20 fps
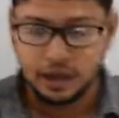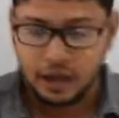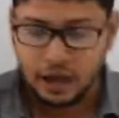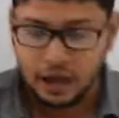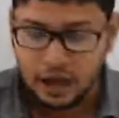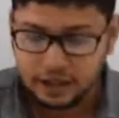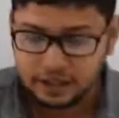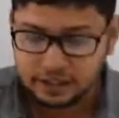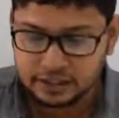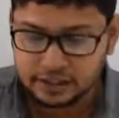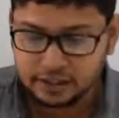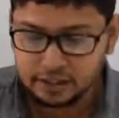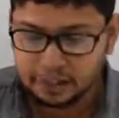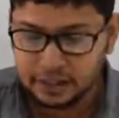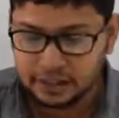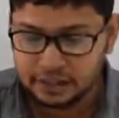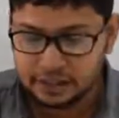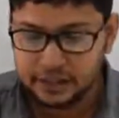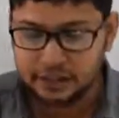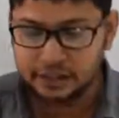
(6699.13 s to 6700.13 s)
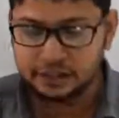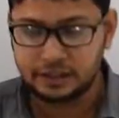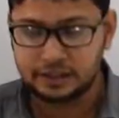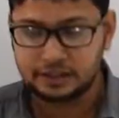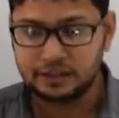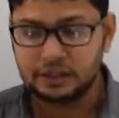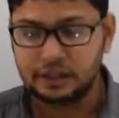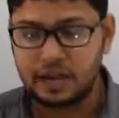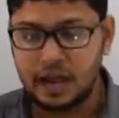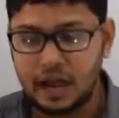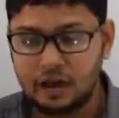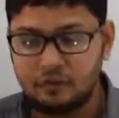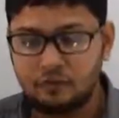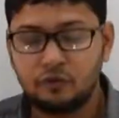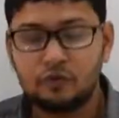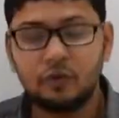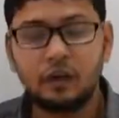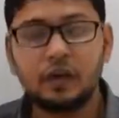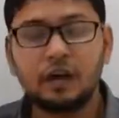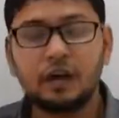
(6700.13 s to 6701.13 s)
had mandated that
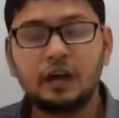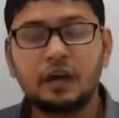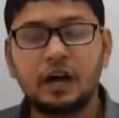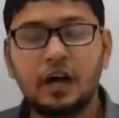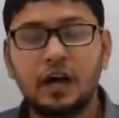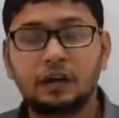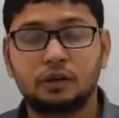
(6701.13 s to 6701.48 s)
every